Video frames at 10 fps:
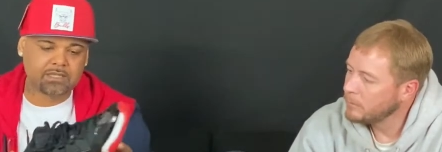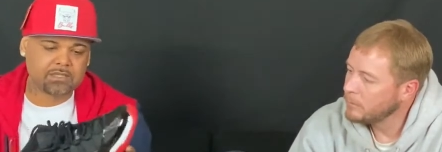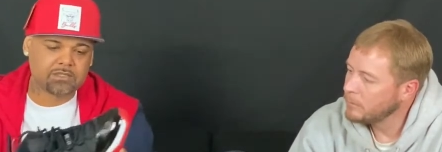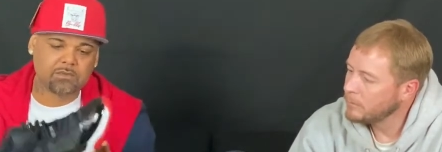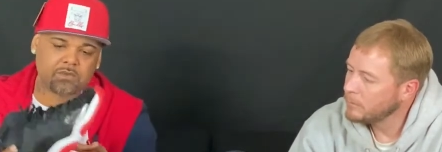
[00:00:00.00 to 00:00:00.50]
Speaker 1: This
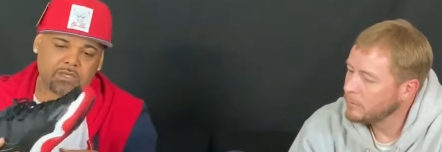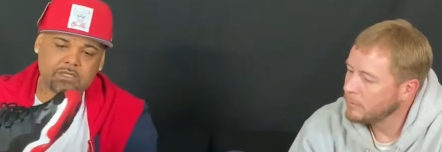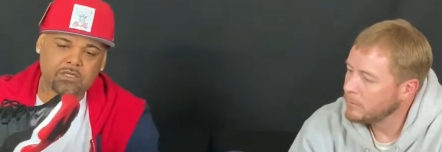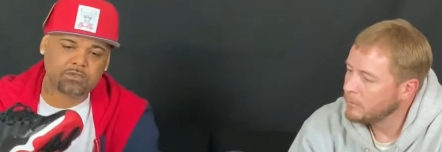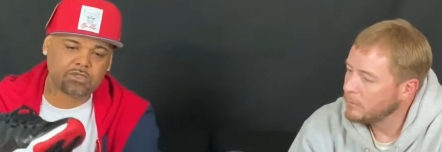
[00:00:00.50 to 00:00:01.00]
is a really
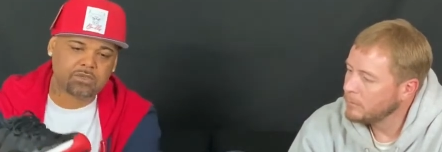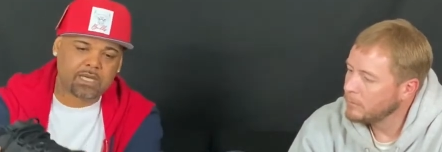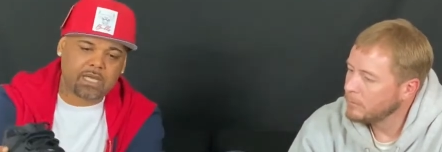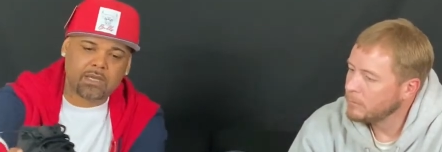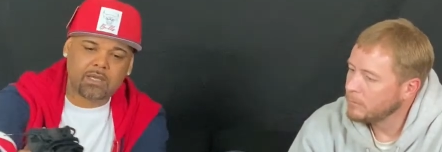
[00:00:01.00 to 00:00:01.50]
dope shoe. I
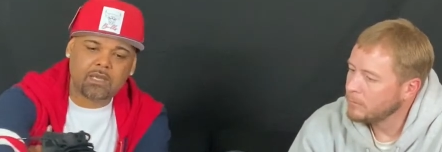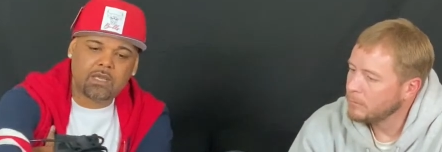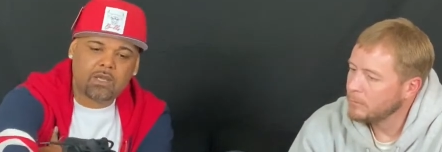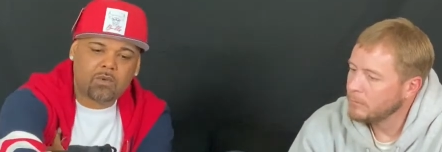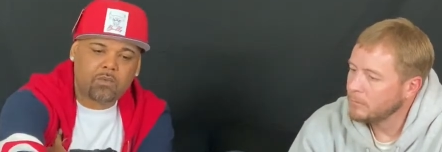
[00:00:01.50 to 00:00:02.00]
can't
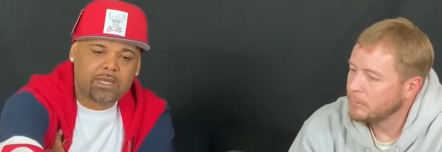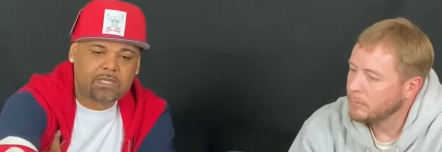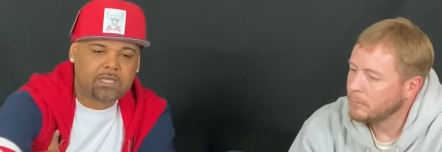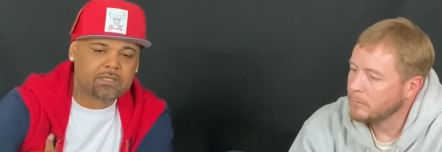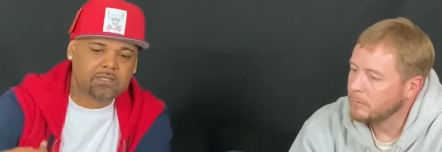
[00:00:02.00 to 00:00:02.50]
wait to
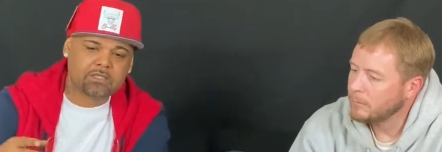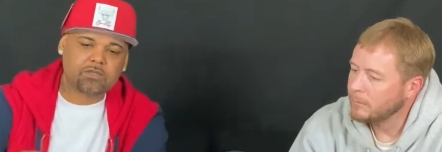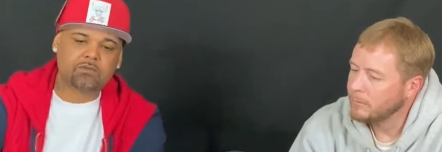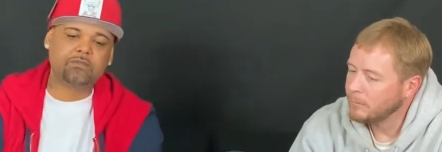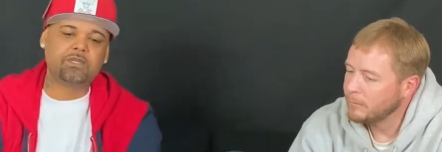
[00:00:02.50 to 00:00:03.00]
get this
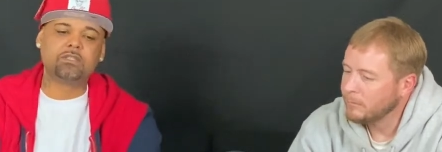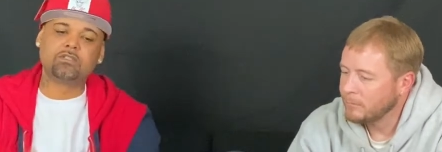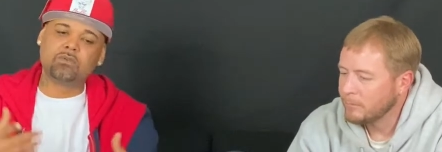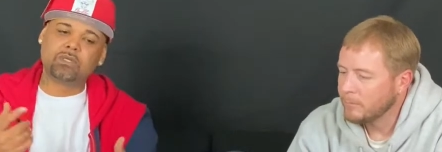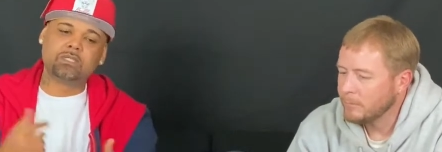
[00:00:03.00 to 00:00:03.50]
on feet.
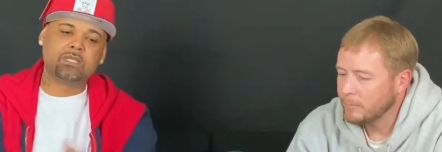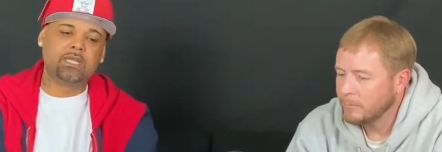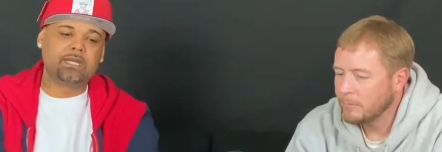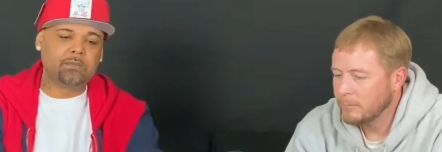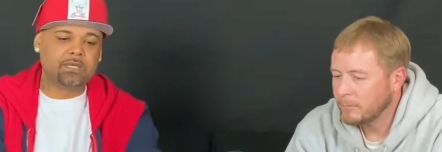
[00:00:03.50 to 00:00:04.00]
So once
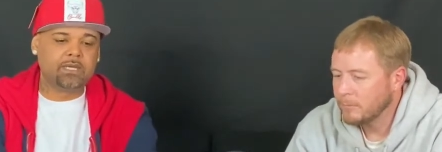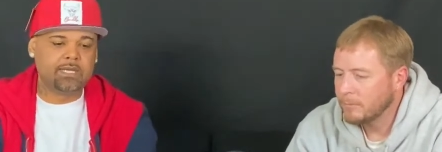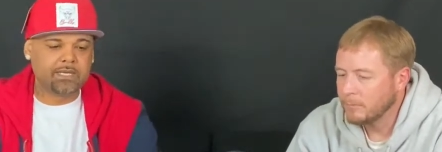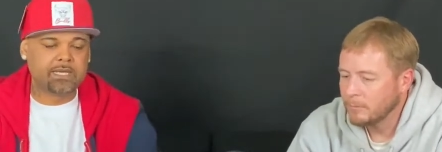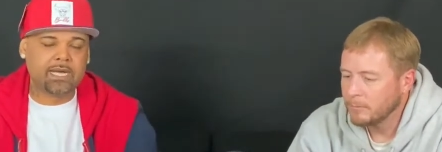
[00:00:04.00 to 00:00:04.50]
again, I'm gonna get
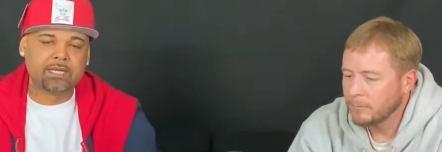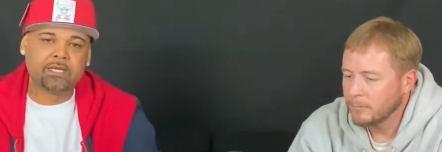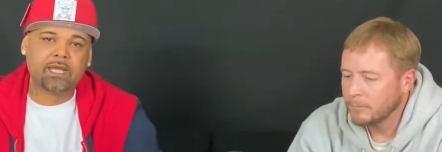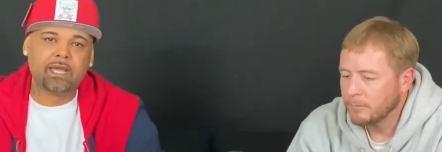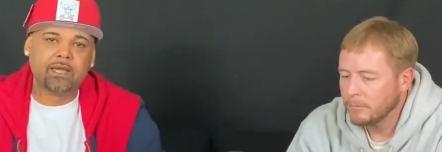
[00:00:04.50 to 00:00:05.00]
at a nine and
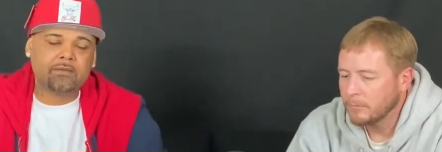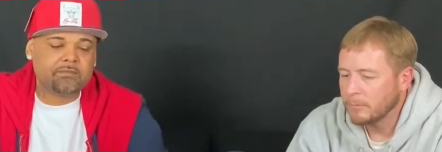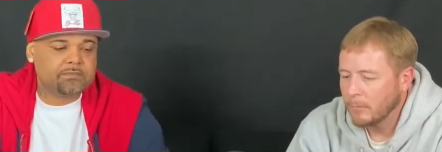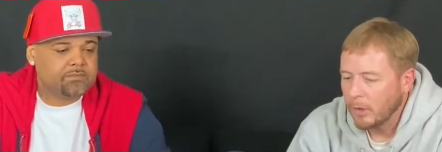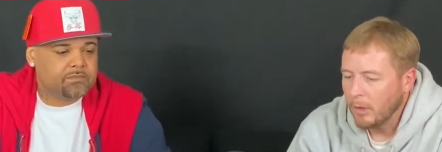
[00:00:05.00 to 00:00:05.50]
a half.
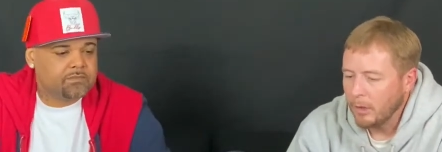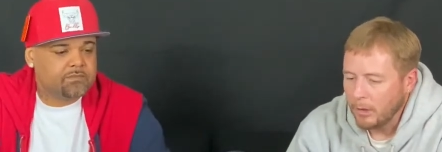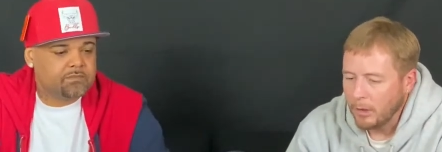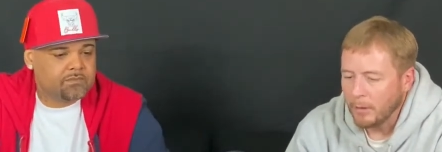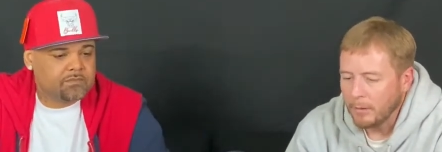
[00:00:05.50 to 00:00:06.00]

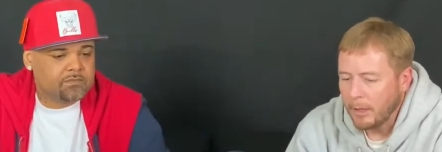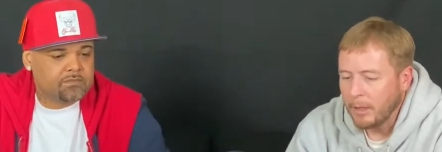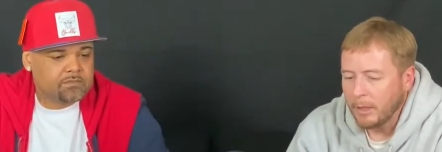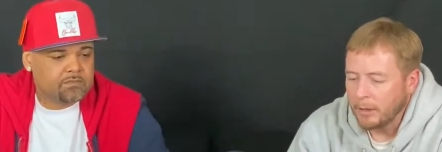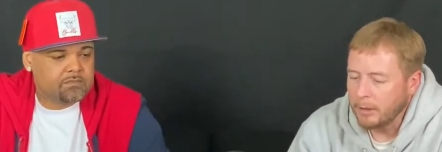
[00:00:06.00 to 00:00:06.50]
Speaker 2: Yeah, and
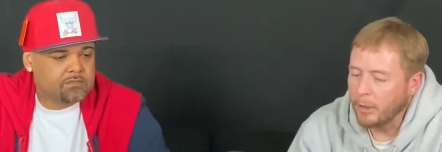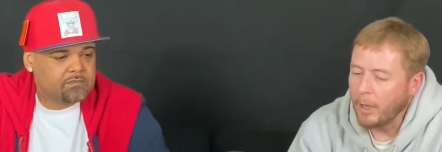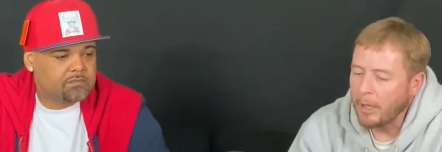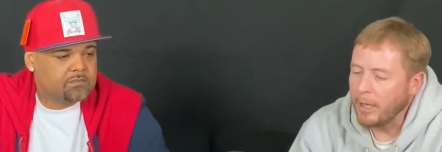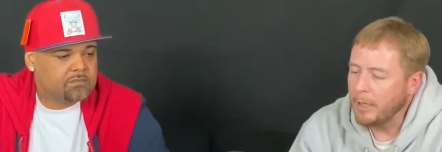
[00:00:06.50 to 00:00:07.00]
uh, you know,
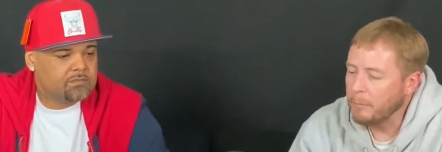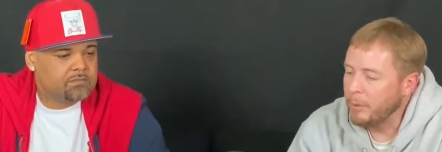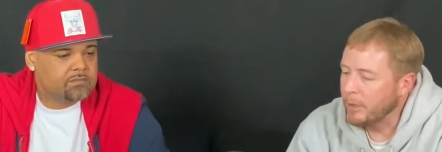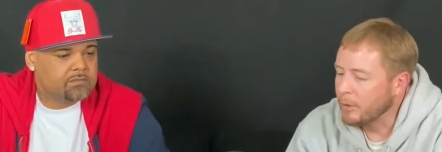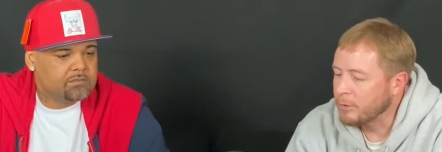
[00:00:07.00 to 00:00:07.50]
I, I, didn't
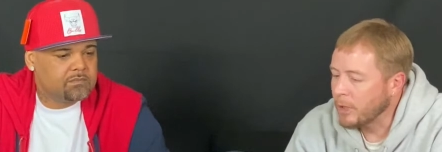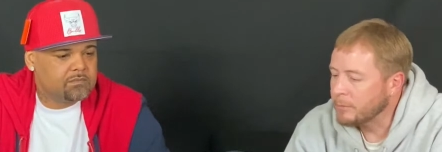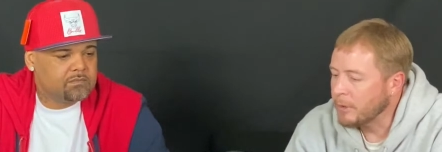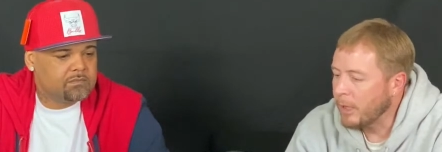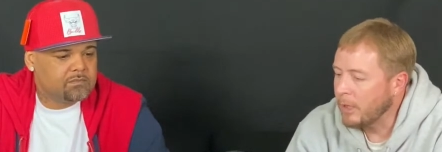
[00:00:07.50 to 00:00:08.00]
pick those up
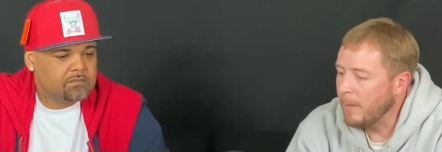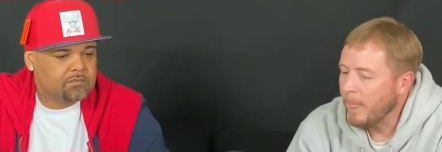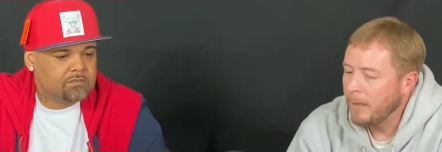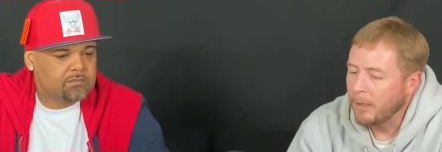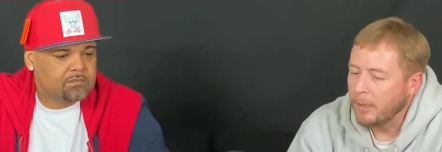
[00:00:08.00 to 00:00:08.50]
today.
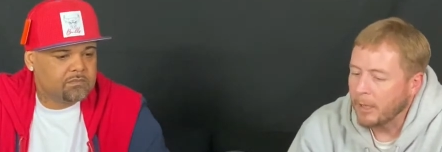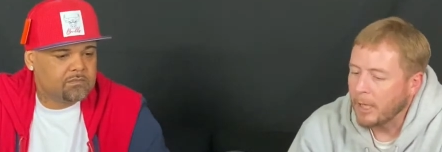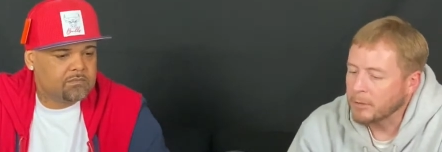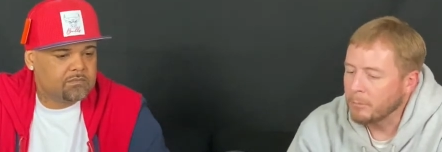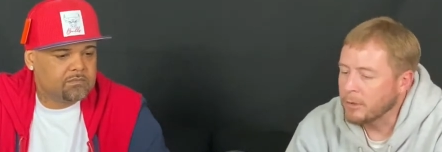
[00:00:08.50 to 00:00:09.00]
Uh, I
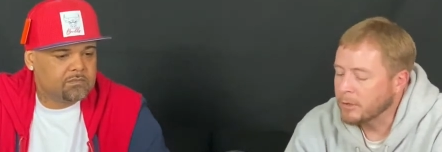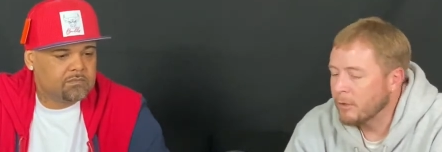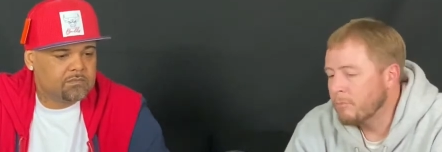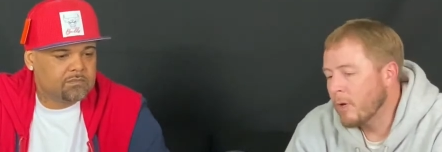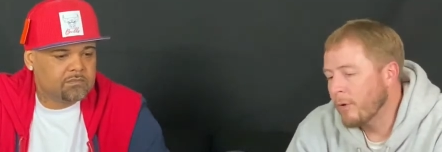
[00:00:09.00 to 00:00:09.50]
got some other
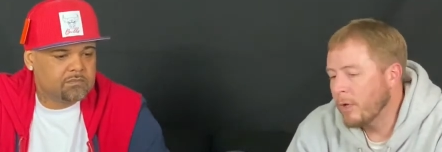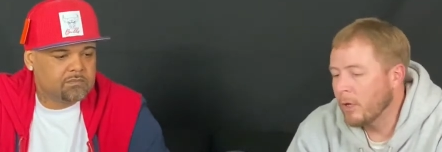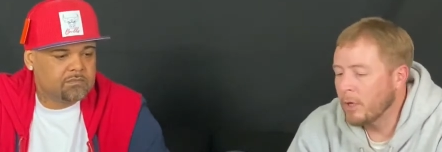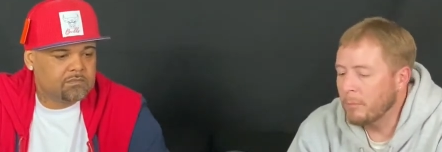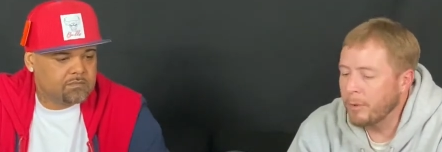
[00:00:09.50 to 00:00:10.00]
stuff on my
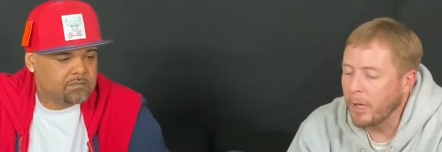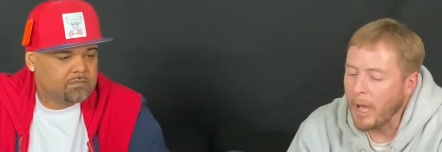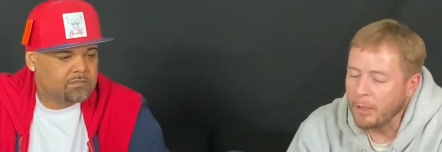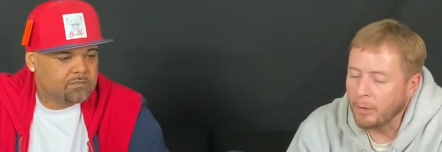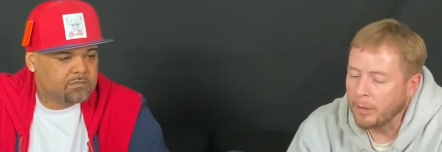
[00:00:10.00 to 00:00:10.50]
radar, but I
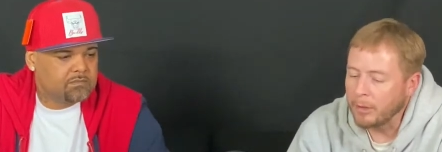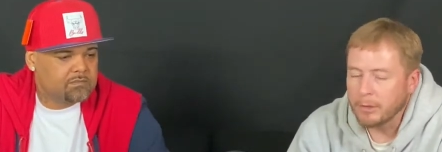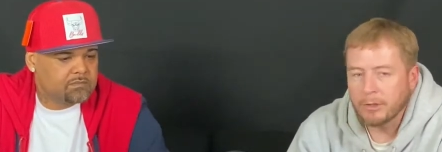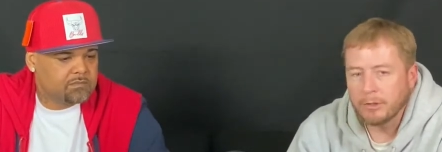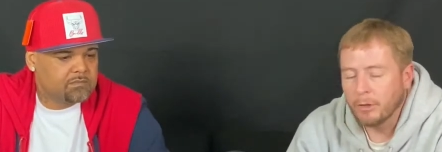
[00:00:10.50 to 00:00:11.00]
know that
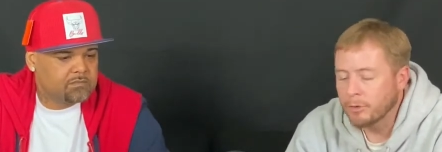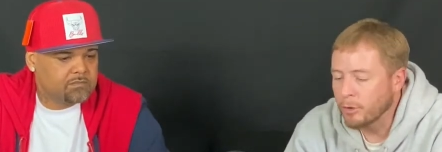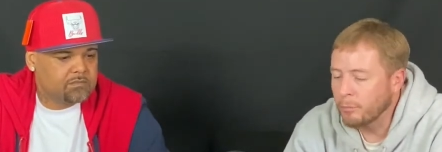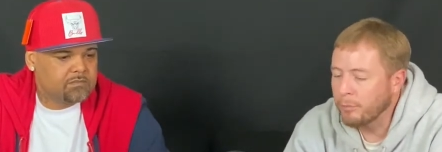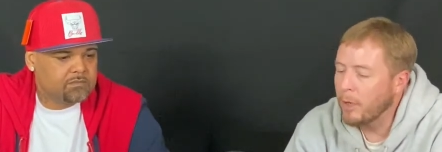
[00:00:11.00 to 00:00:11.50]
you know
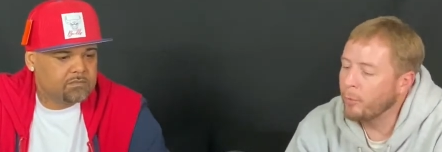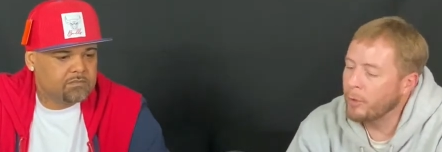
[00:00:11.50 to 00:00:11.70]
Jordan Brand